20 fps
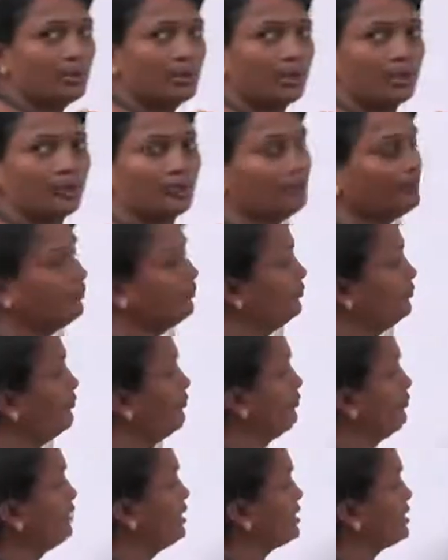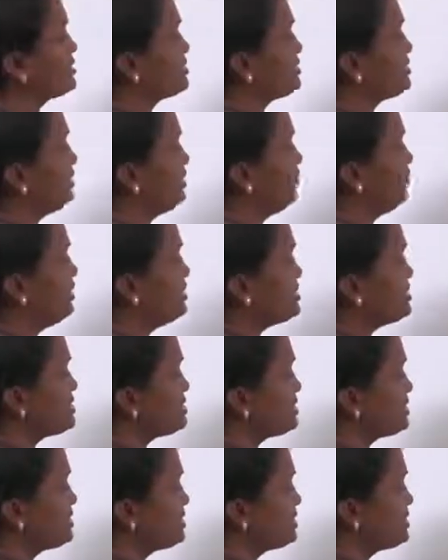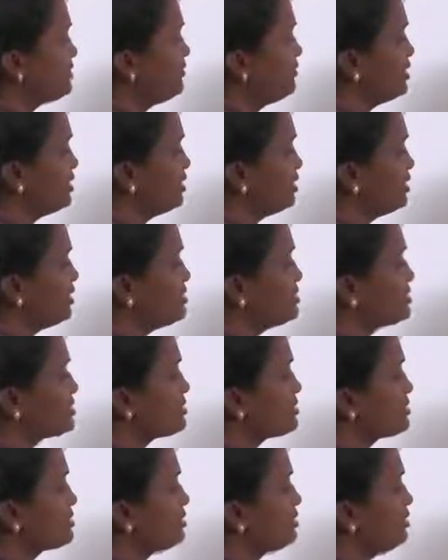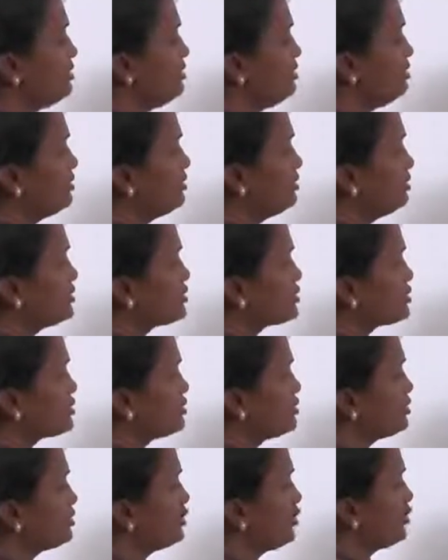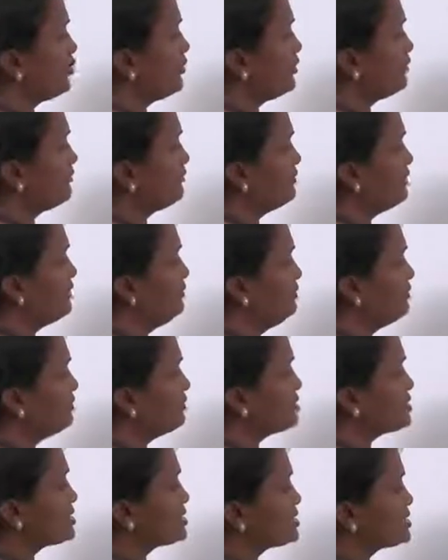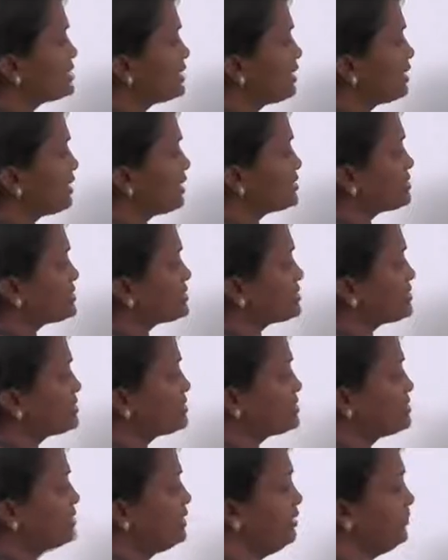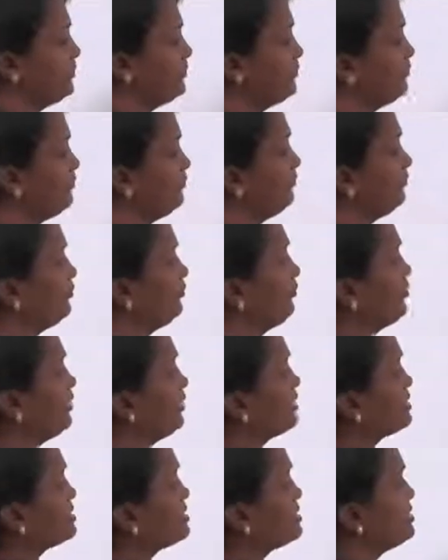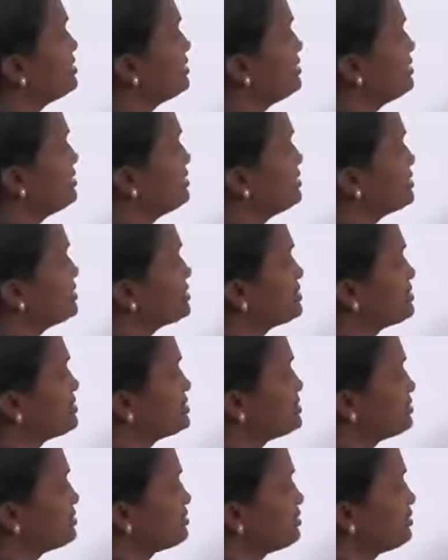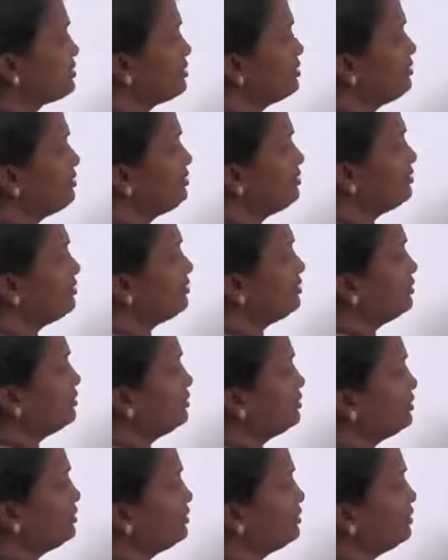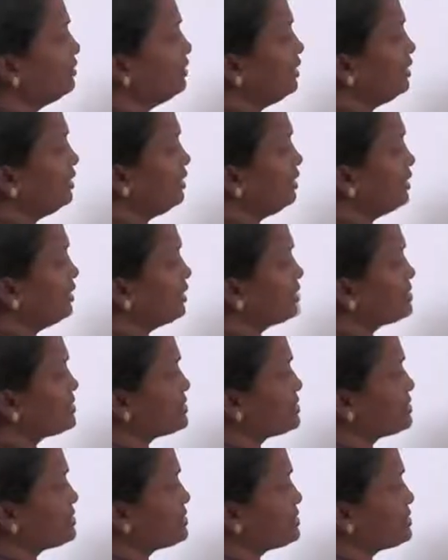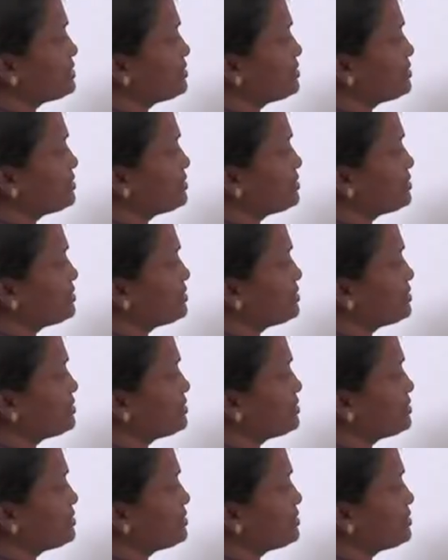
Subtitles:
top. Next element CC we can insert here. So the top of the stack is CC. Next DD is insert here. And next